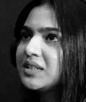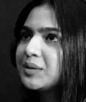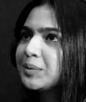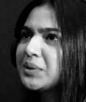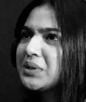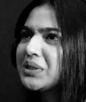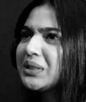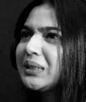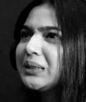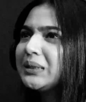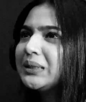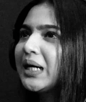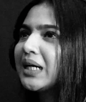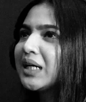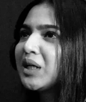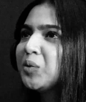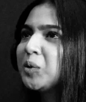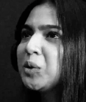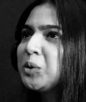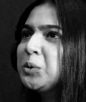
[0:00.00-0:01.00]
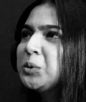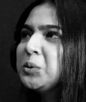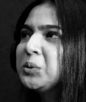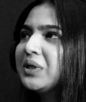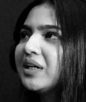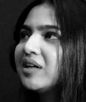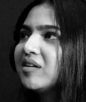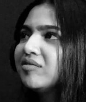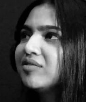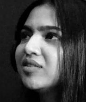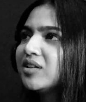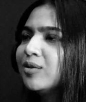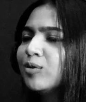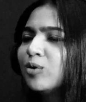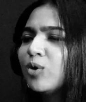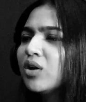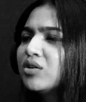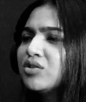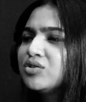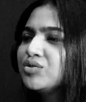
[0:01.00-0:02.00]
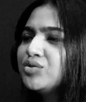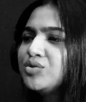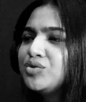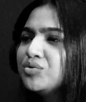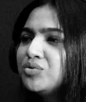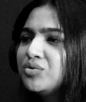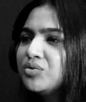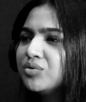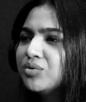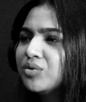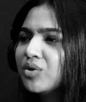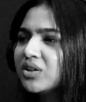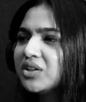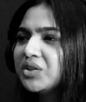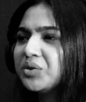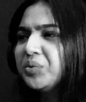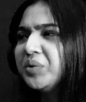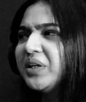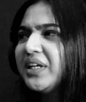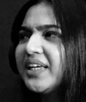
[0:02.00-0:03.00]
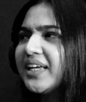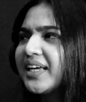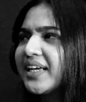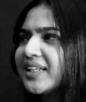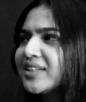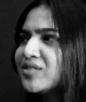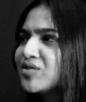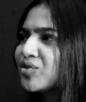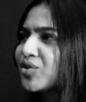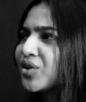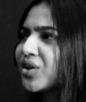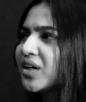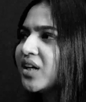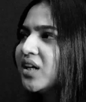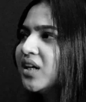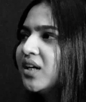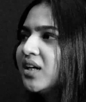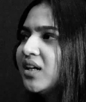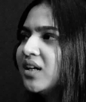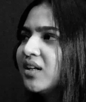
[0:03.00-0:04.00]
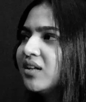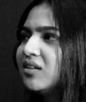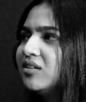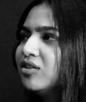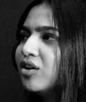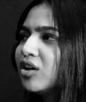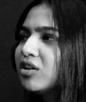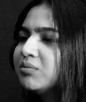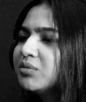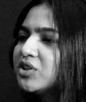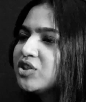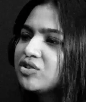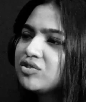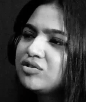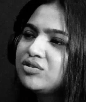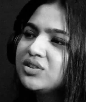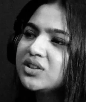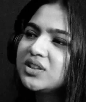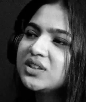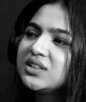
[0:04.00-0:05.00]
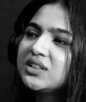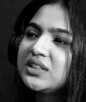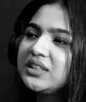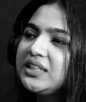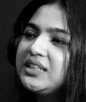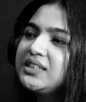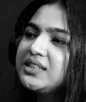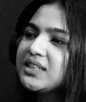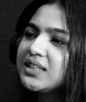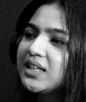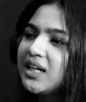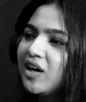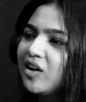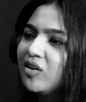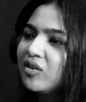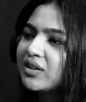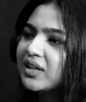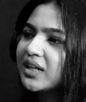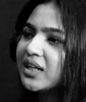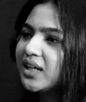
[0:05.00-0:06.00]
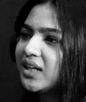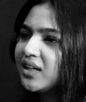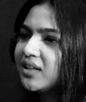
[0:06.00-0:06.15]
especially in Dhaka, when you don't have a lot to do on the weekends or not much to do other than eating out,